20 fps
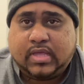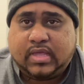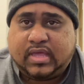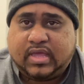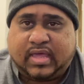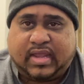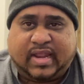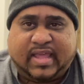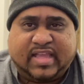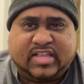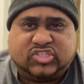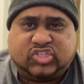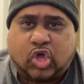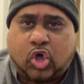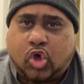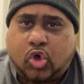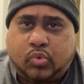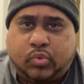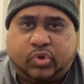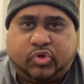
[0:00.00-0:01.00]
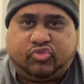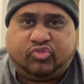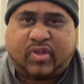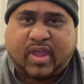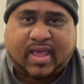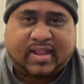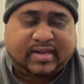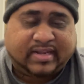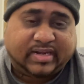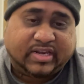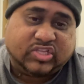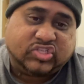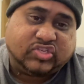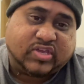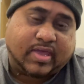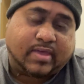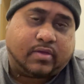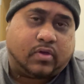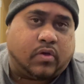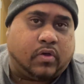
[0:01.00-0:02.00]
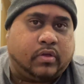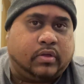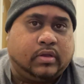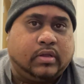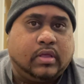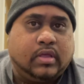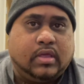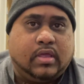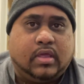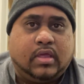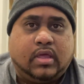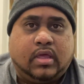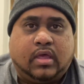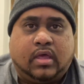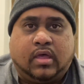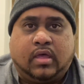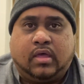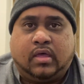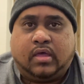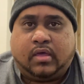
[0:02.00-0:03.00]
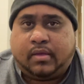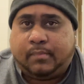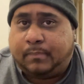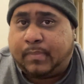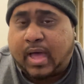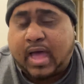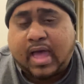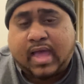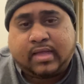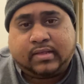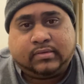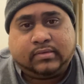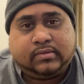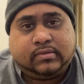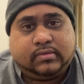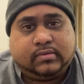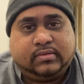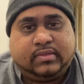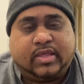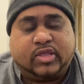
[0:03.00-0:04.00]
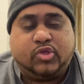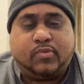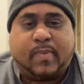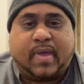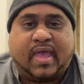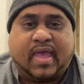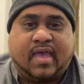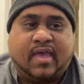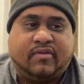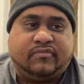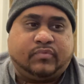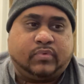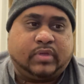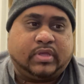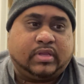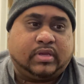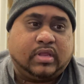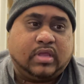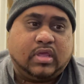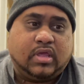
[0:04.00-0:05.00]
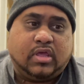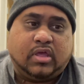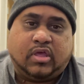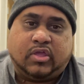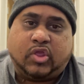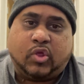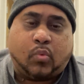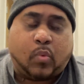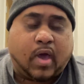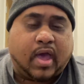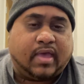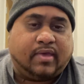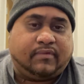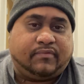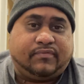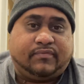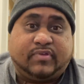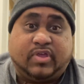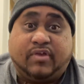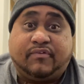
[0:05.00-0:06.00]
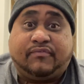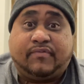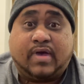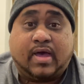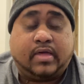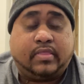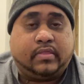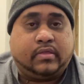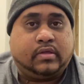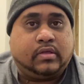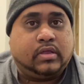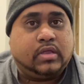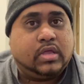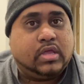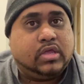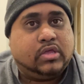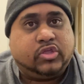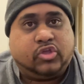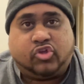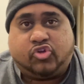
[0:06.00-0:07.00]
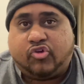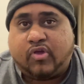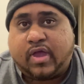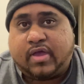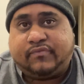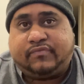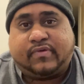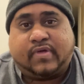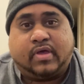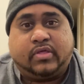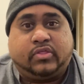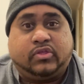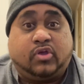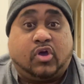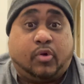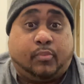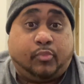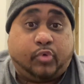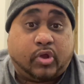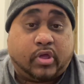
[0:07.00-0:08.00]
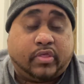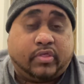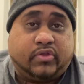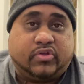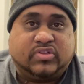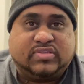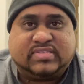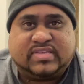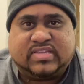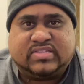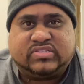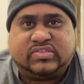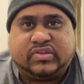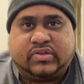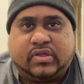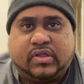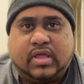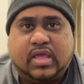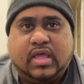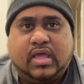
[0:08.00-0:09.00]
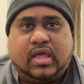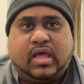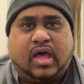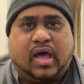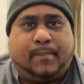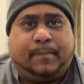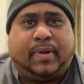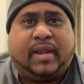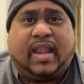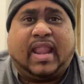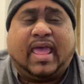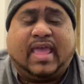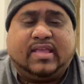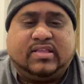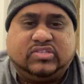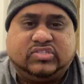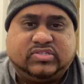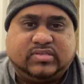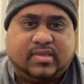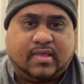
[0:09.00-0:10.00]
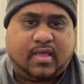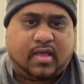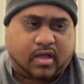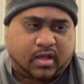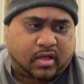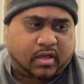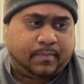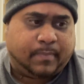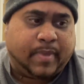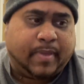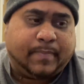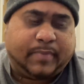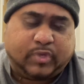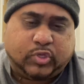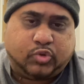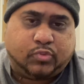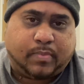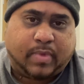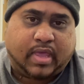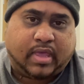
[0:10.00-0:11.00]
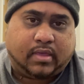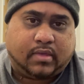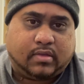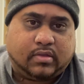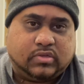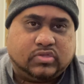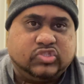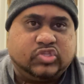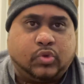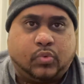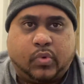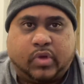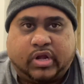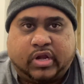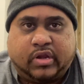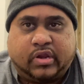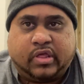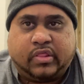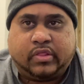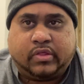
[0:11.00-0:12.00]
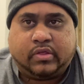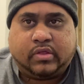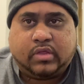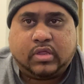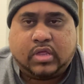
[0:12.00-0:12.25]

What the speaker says: And it hits home with a reality check on a bond that you might have with your wife, your father, your grandfather, a brother, sister, a pledge, a commitment you make to one another.